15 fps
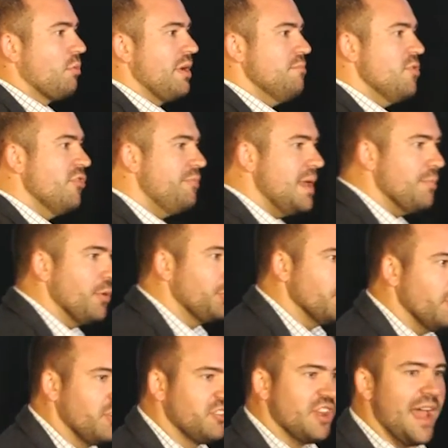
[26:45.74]
where we move people
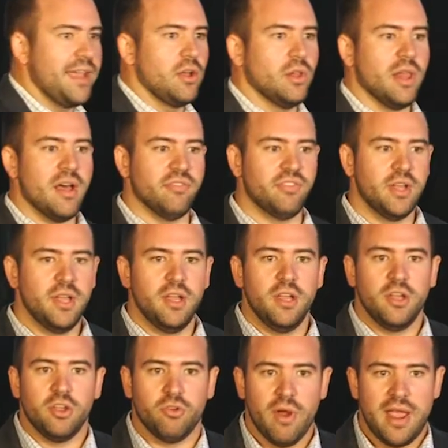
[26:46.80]
through a cycle of,
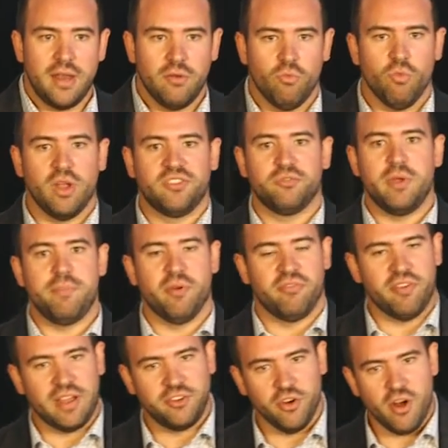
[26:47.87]
great, once we
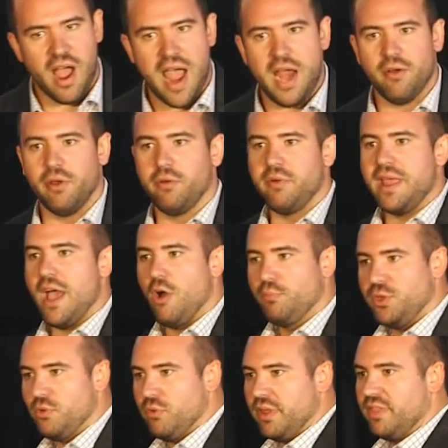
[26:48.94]
perfect your hiring, we
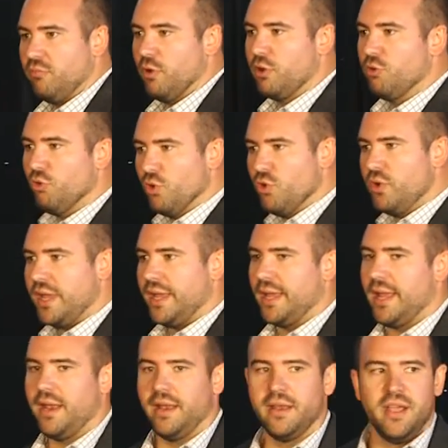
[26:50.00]
help you with recruiting
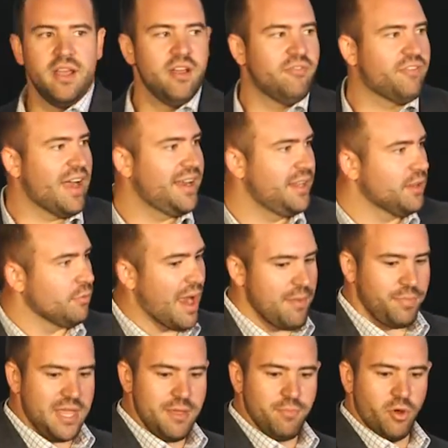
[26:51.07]
and finding the
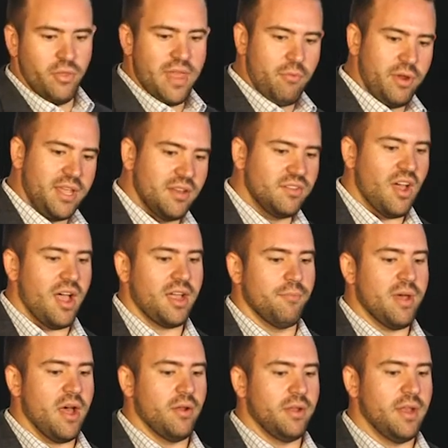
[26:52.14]
right people, then we can talk
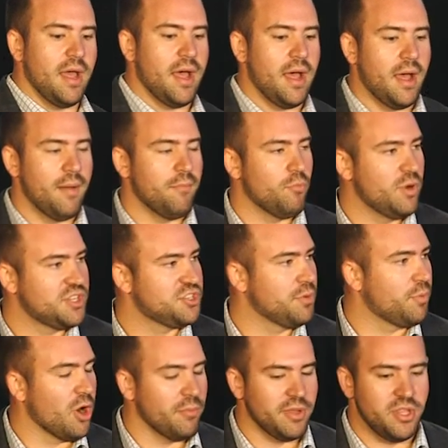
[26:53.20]
about which
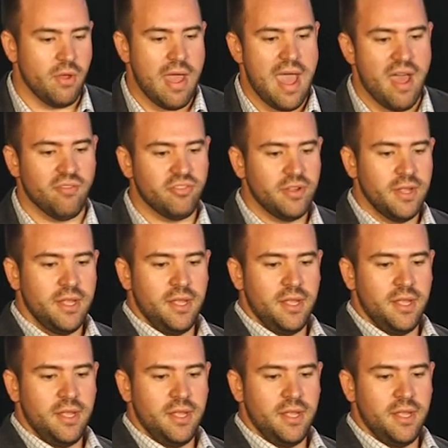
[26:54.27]
department you have.